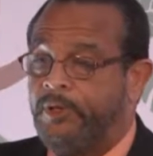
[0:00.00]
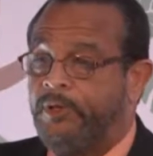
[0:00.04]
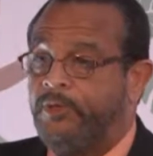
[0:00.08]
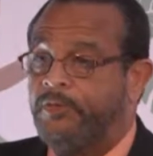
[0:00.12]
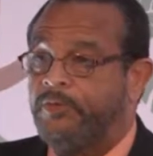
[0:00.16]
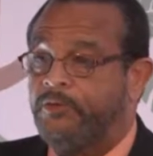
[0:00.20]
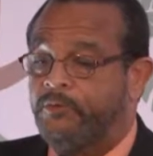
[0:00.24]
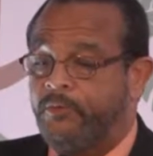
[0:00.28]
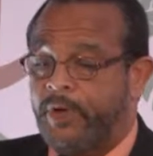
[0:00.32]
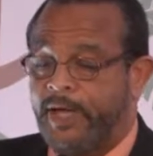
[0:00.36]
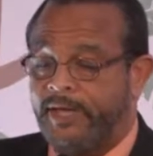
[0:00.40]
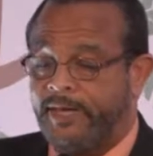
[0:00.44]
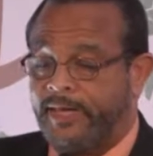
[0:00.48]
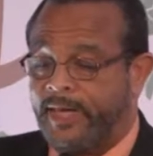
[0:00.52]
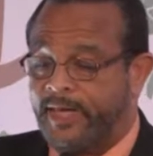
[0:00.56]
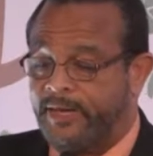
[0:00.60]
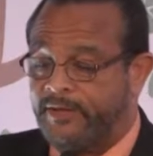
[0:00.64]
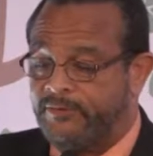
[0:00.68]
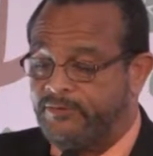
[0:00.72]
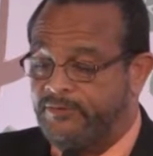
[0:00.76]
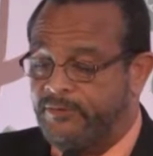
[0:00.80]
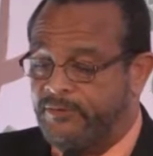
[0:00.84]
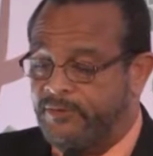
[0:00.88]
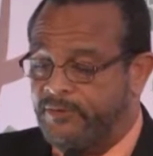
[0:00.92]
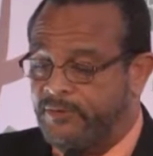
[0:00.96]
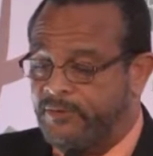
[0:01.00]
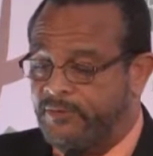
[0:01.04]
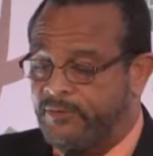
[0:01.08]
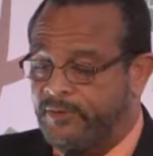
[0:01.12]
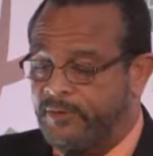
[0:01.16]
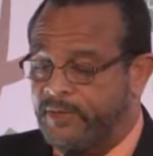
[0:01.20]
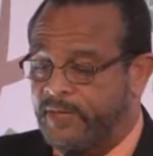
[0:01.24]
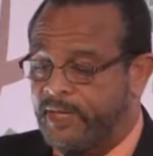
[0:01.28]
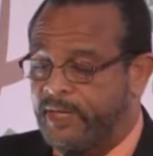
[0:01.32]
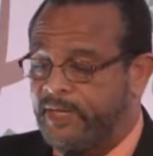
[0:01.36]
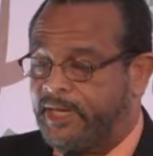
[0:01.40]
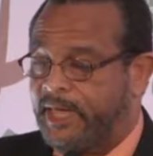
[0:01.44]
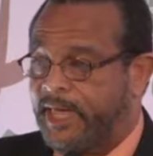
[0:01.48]
the right attitude,
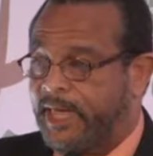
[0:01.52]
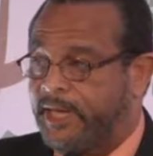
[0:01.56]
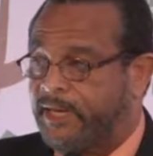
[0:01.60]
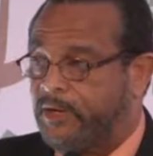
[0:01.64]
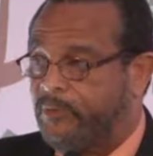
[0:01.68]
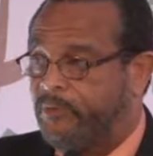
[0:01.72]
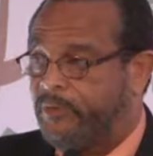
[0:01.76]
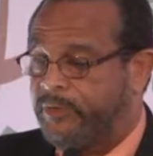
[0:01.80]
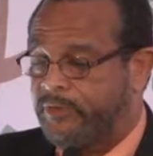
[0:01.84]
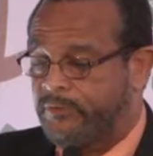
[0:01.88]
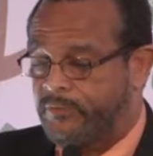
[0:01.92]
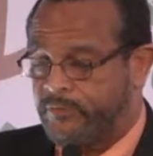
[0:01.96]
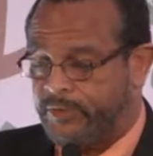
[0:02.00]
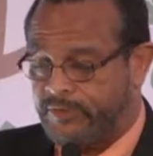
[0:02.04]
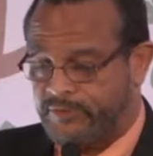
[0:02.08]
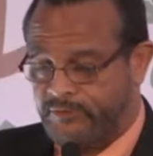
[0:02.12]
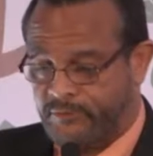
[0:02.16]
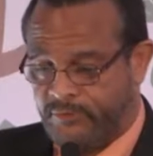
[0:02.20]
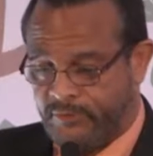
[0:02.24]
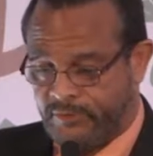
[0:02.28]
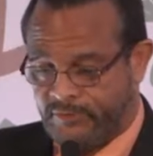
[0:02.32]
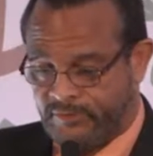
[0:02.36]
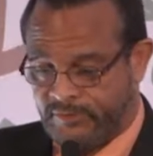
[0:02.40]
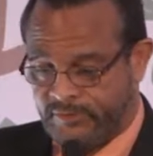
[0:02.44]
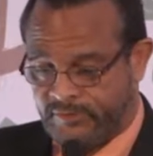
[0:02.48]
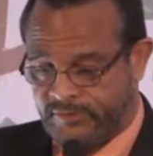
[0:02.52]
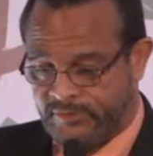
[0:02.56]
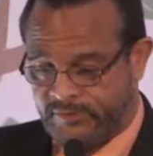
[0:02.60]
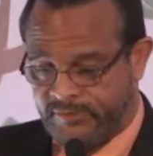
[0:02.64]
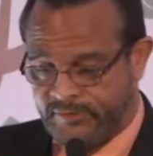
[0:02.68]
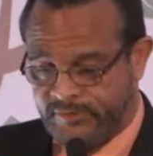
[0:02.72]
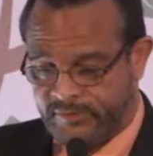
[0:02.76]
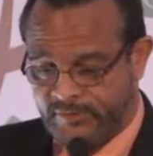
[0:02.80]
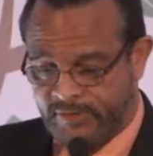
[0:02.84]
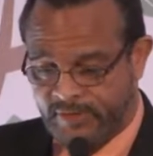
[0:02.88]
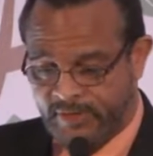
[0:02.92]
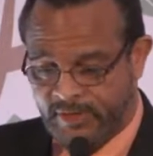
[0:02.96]
and adequate resources.